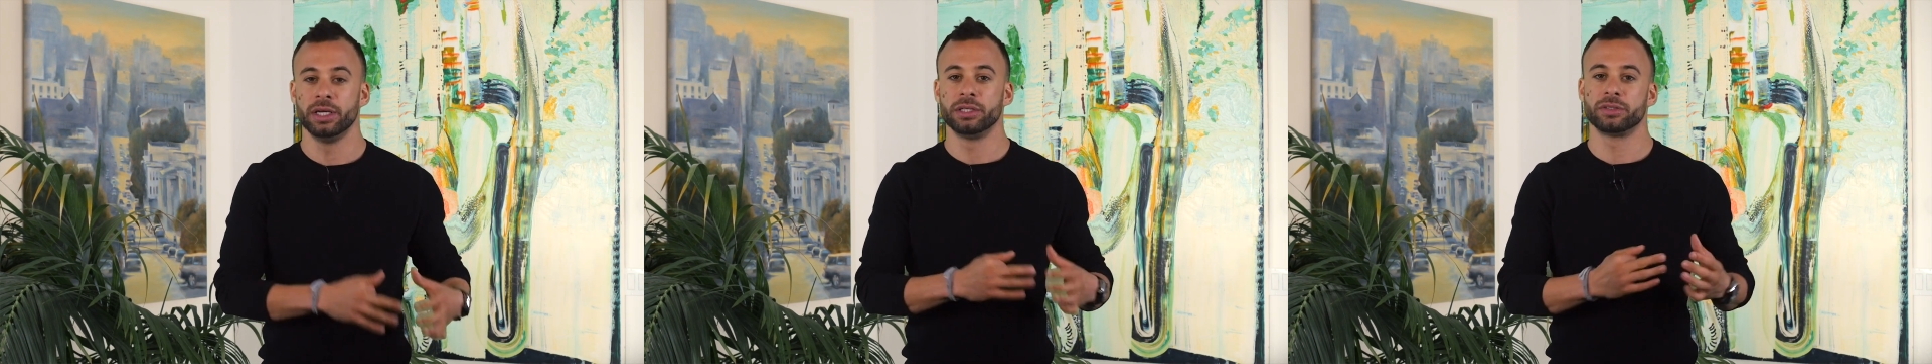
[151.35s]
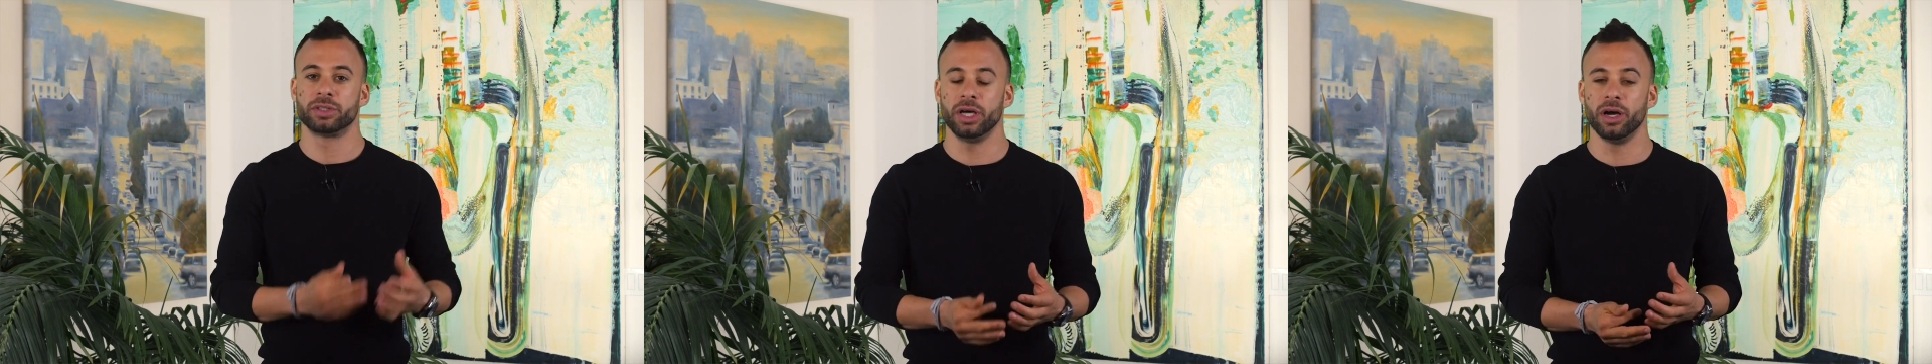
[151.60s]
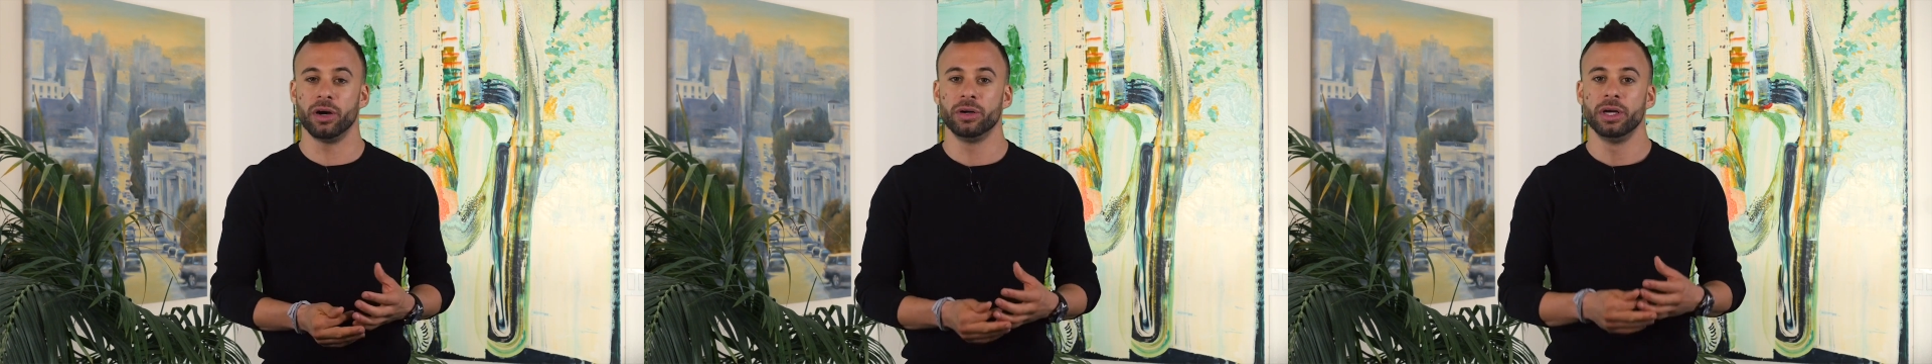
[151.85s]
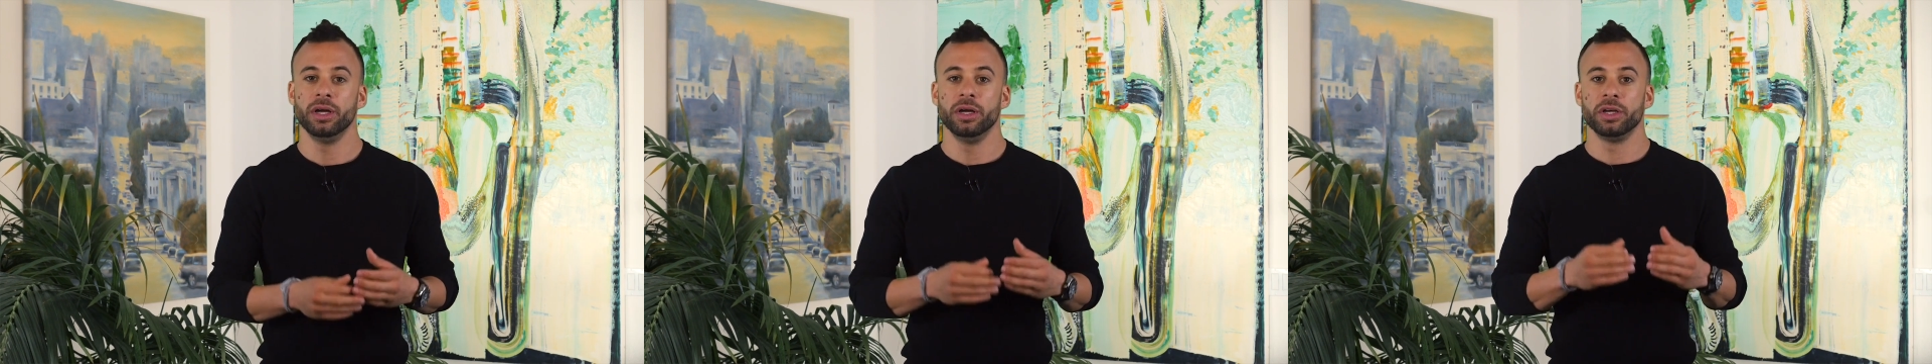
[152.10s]
So
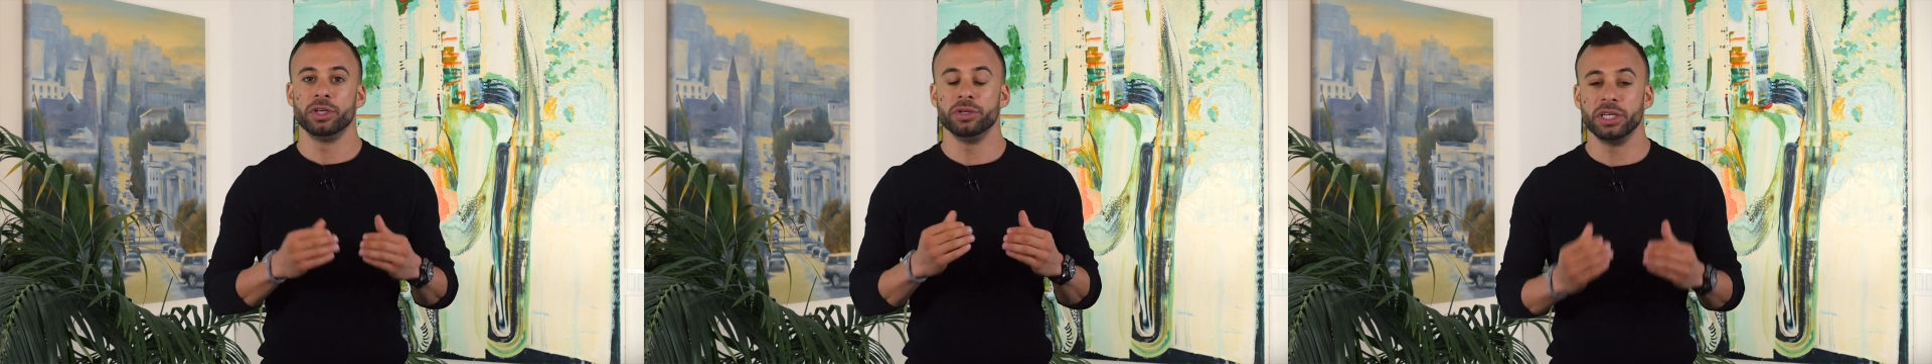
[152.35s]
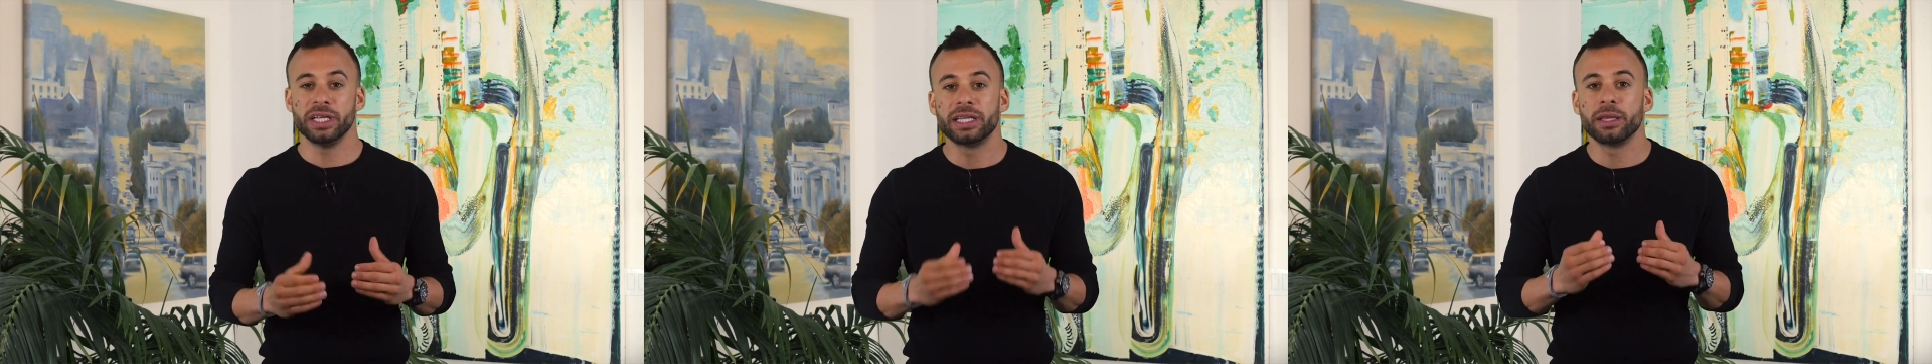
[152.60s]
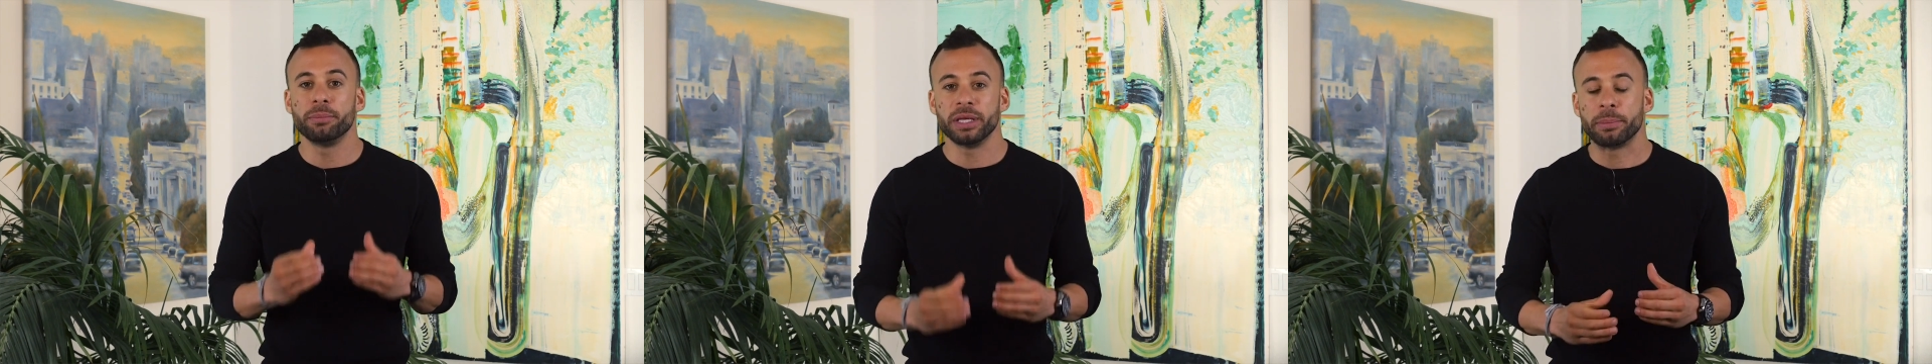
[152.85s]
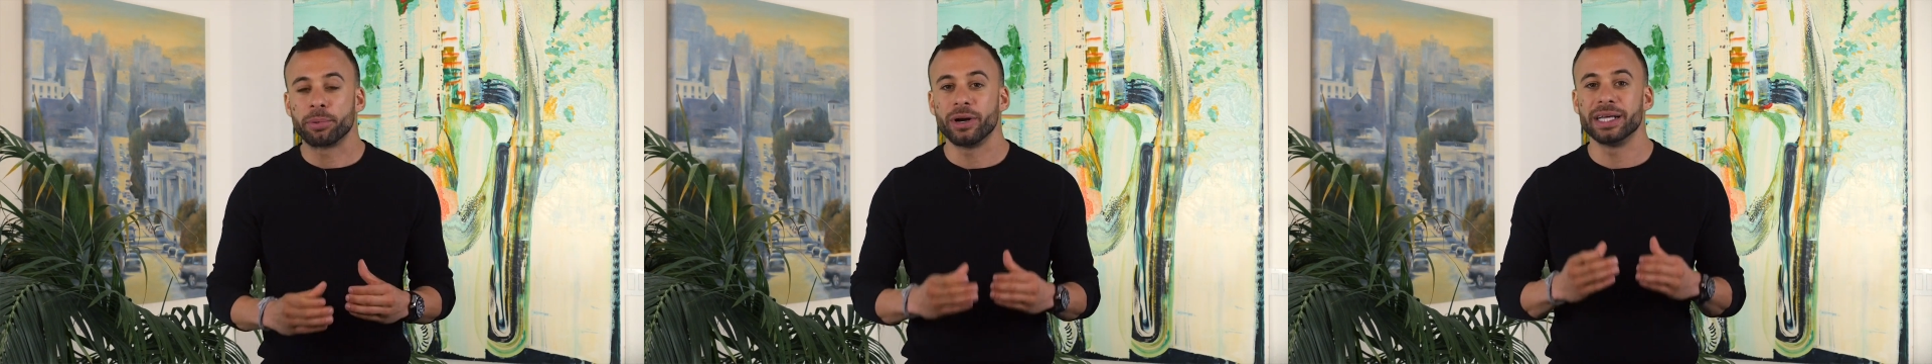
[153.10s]
you need to be
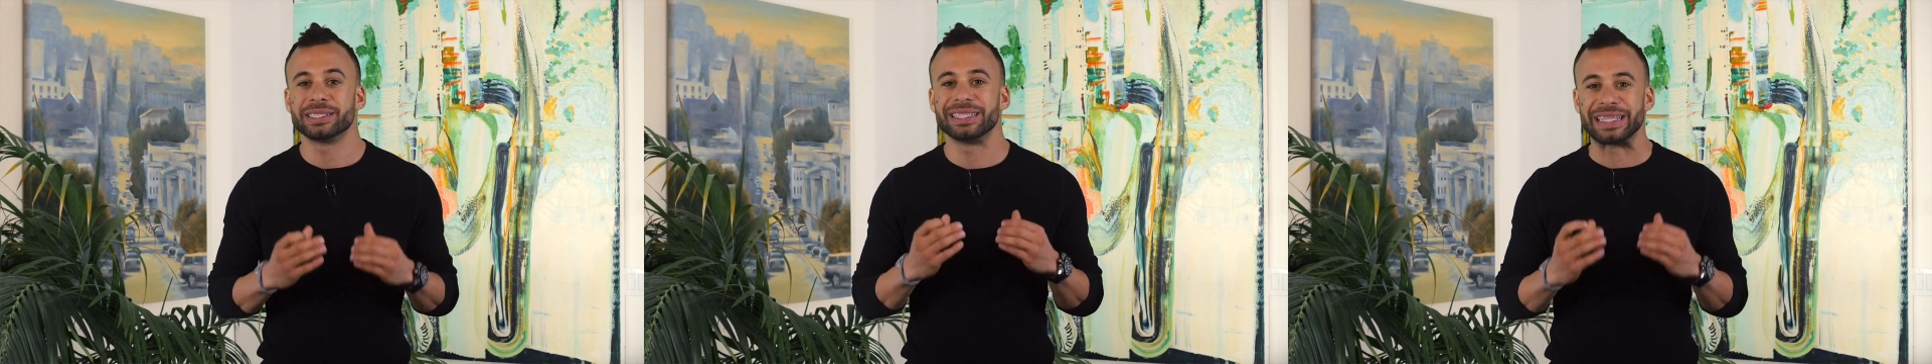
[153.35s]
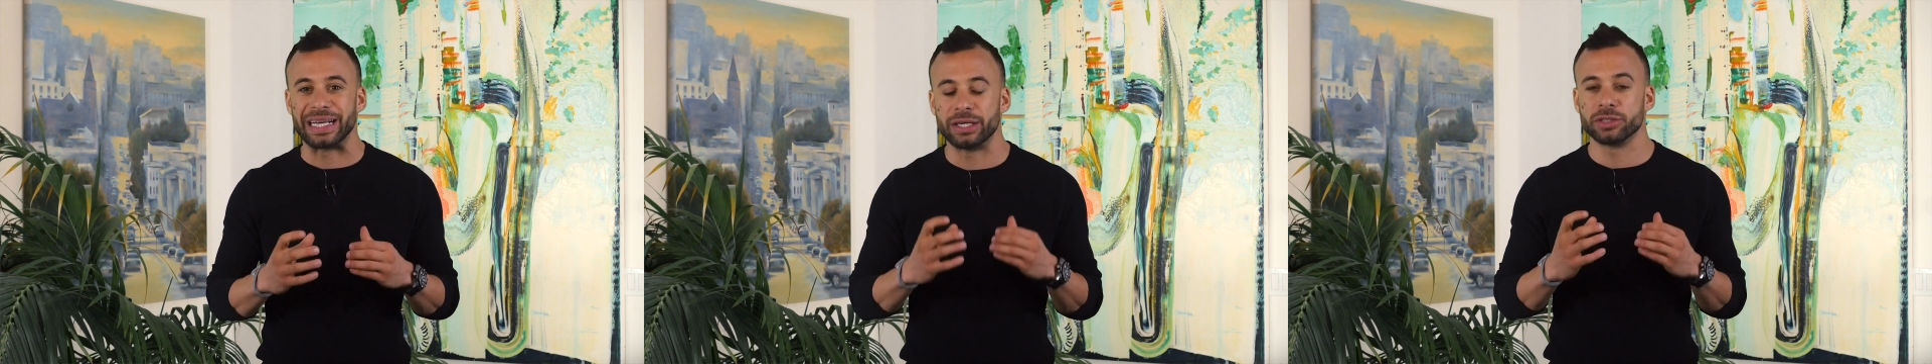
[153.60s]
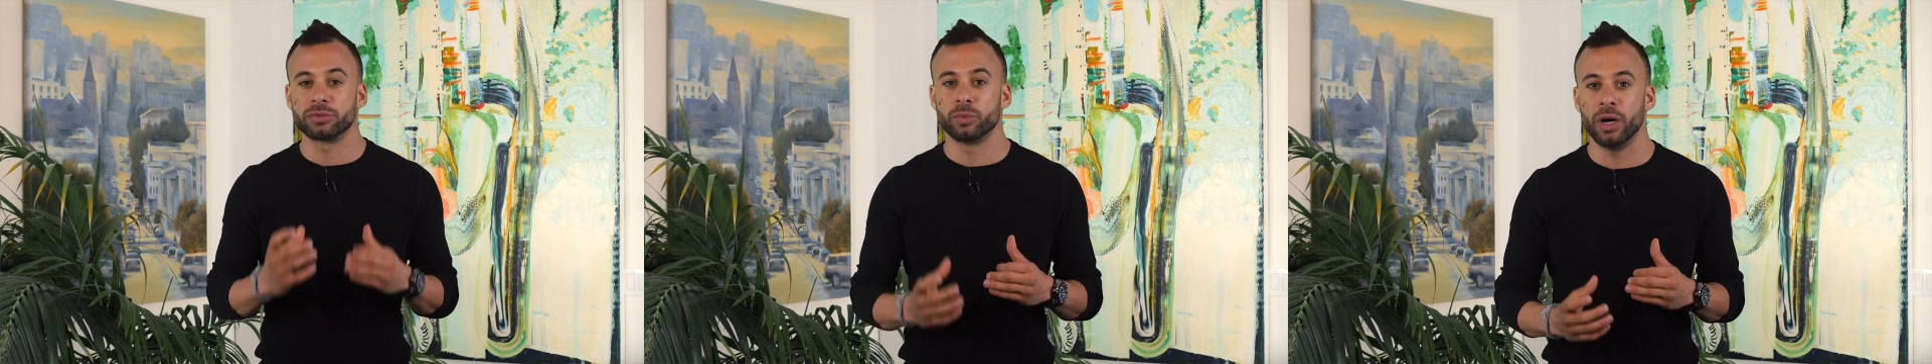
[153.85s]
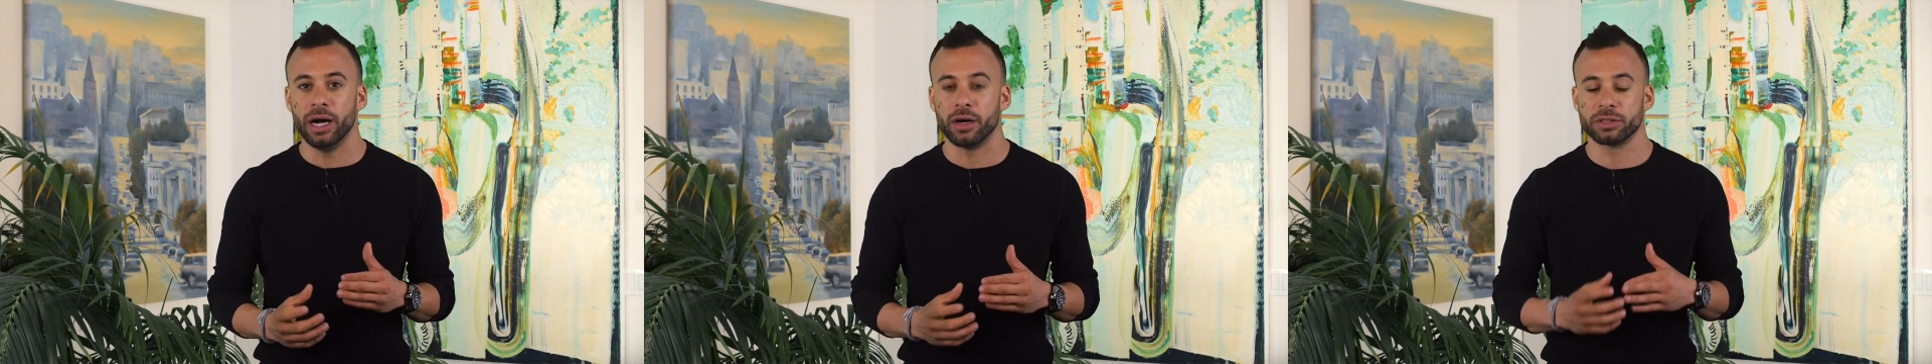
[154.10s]
present there as well.